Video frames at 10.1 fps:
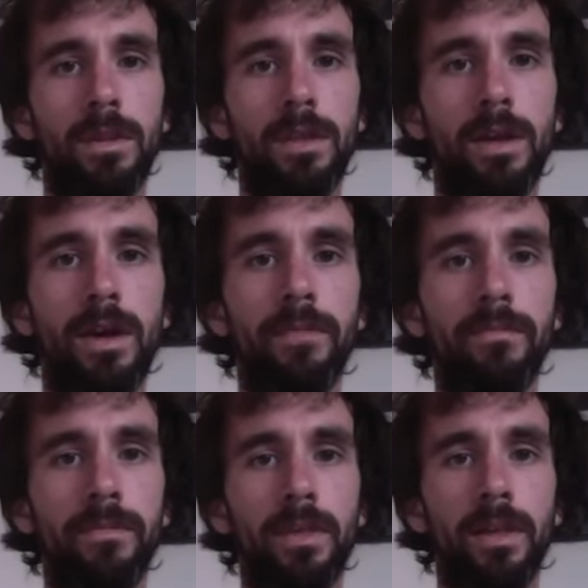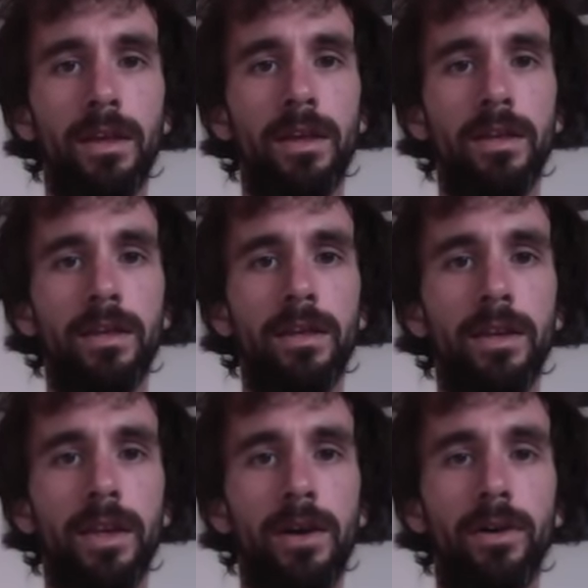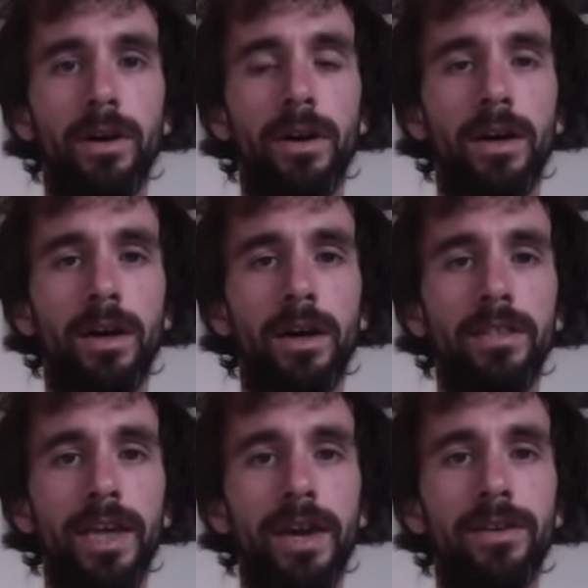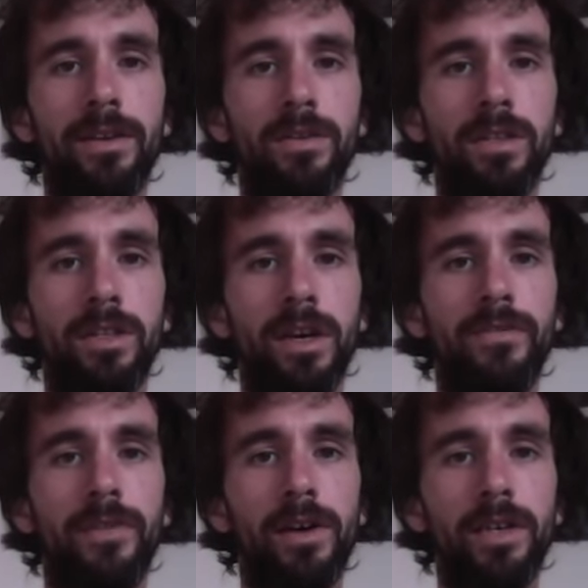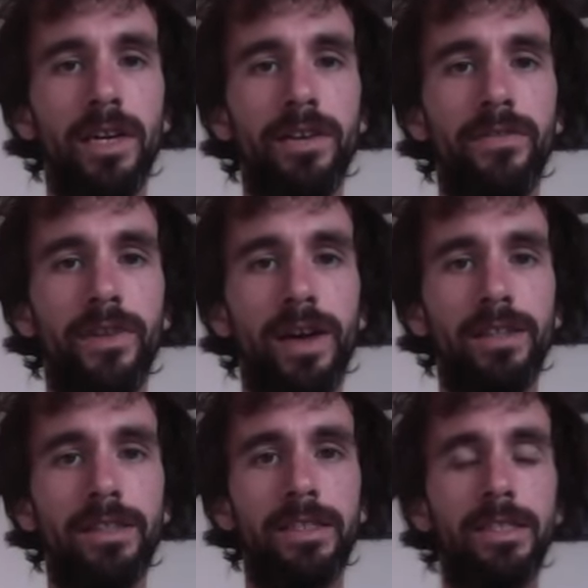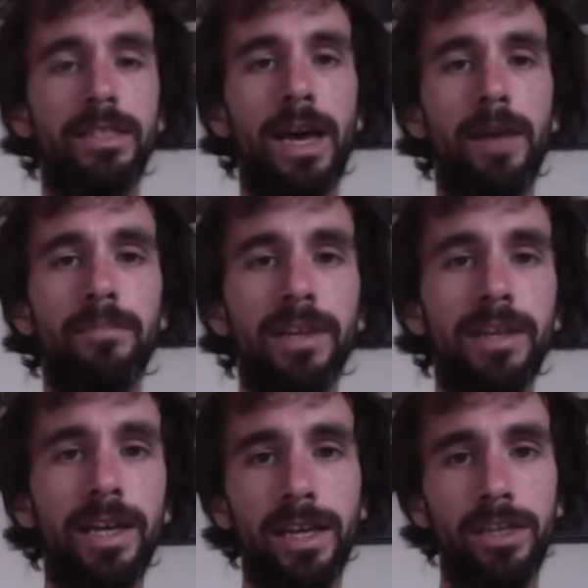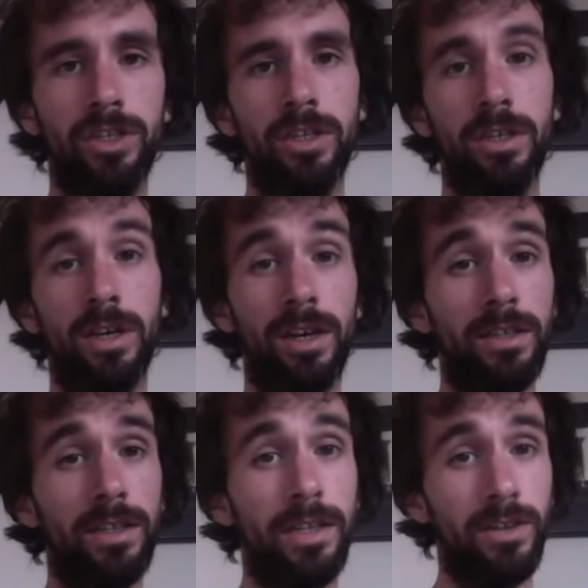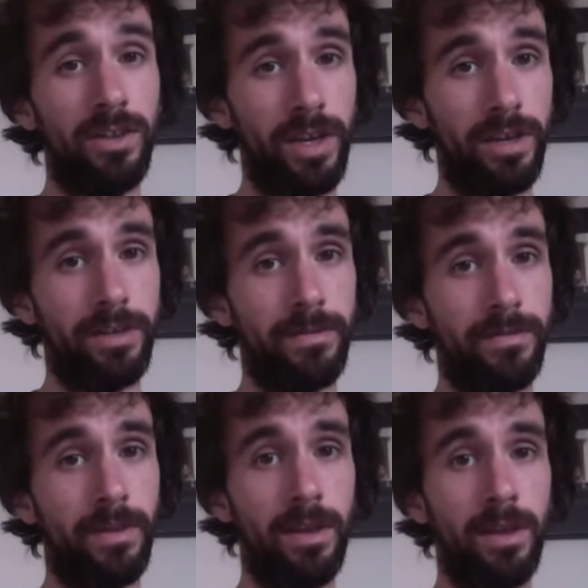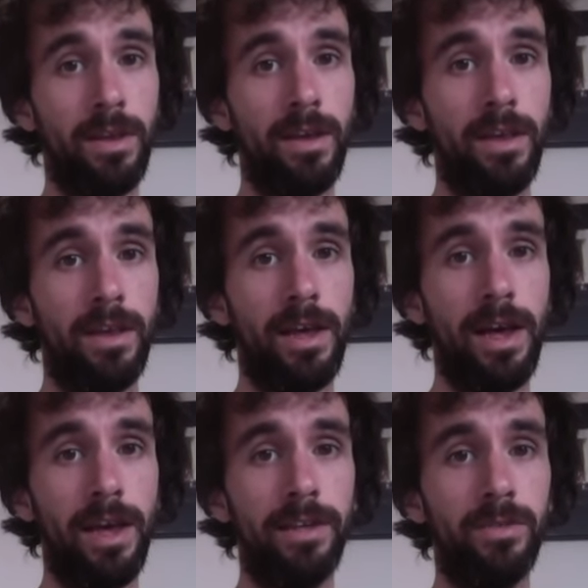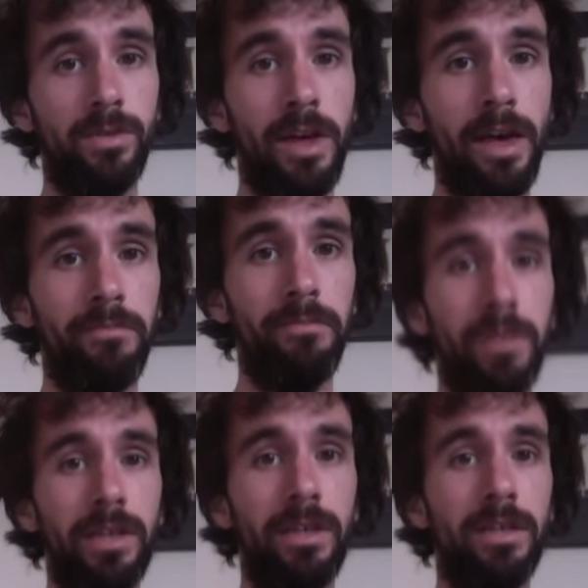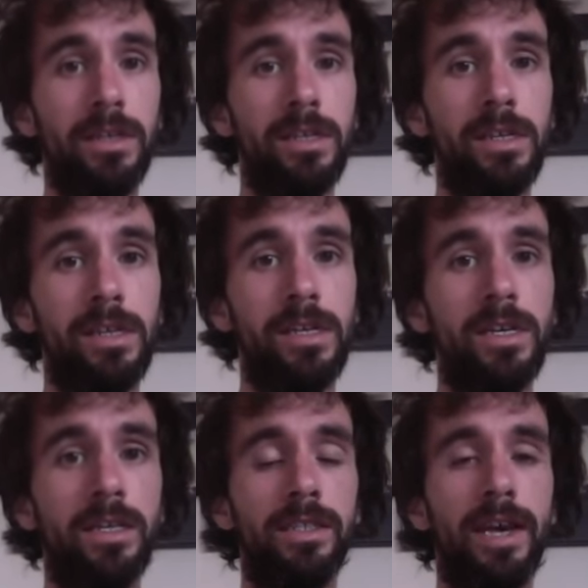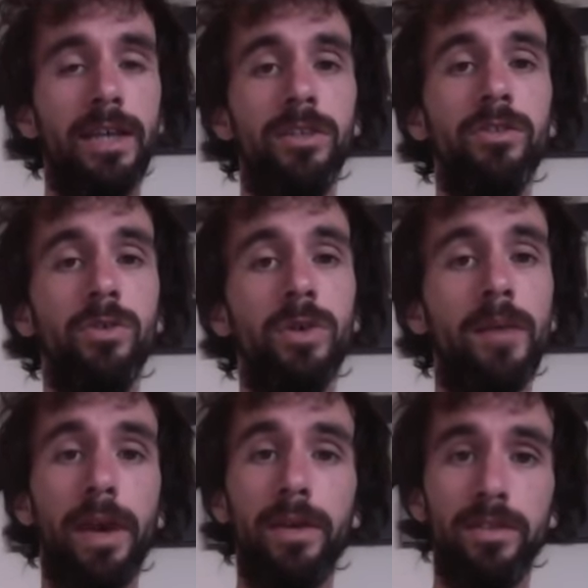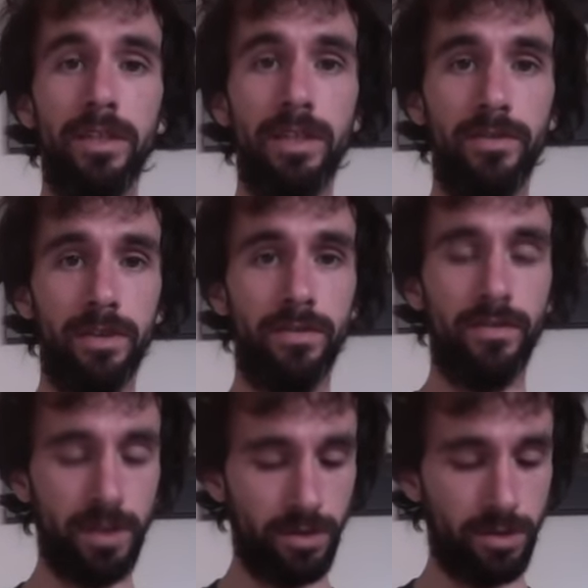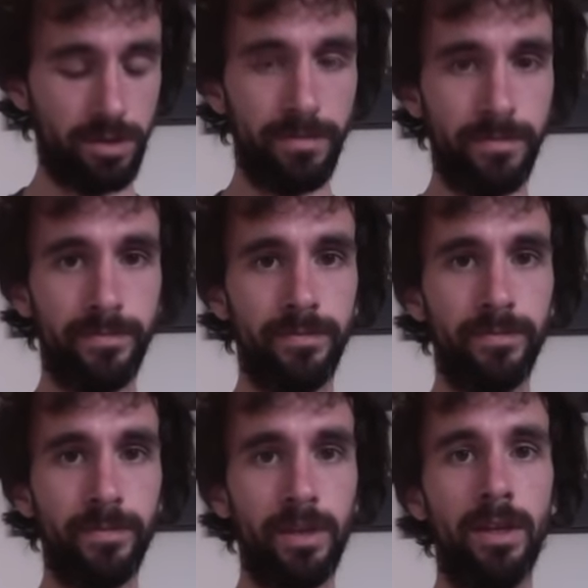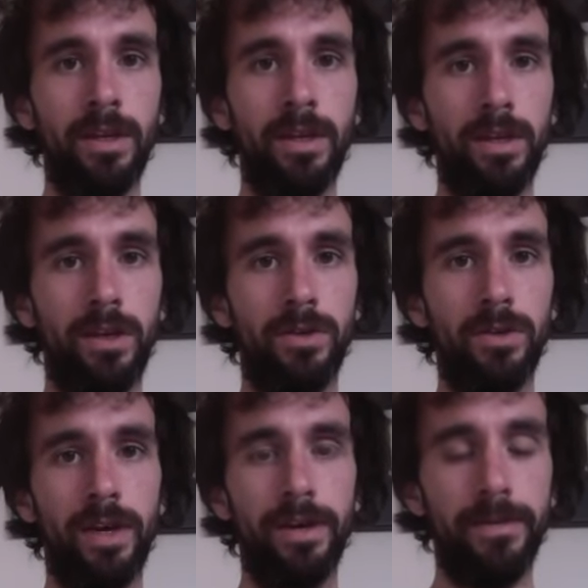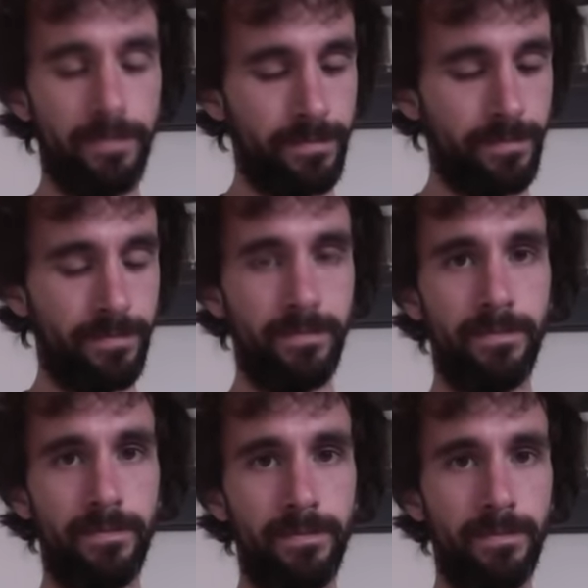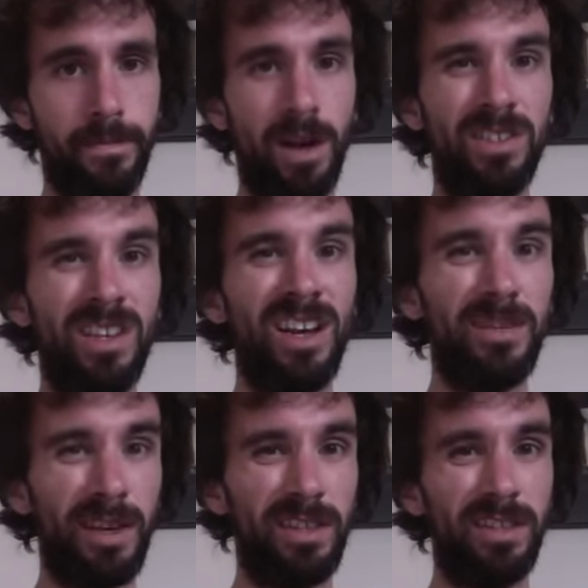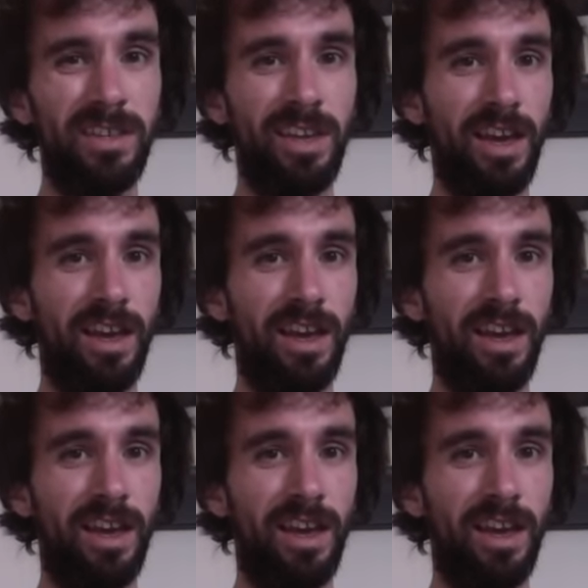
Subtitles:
Hi. Now, I downloaded a very advanced application on the internet, and it will help me tell you about significant figures. Okay? I was lying about the